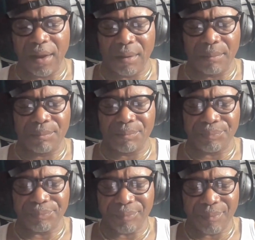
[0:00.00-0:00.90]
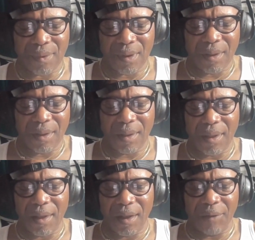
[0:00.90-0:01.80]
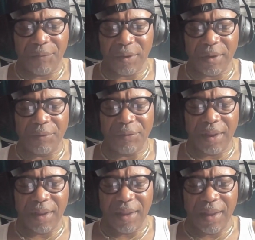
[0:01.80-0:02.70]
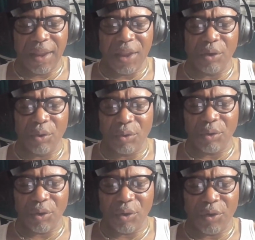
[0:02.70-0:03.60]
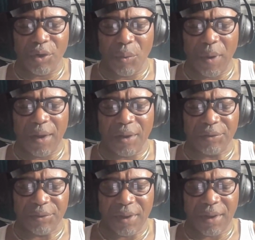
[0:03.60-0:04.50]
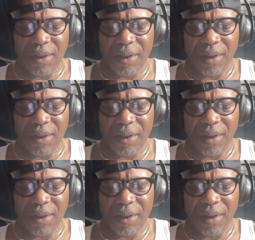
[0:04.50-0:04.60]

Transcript: a Philadelphia Eagle or nowhere else.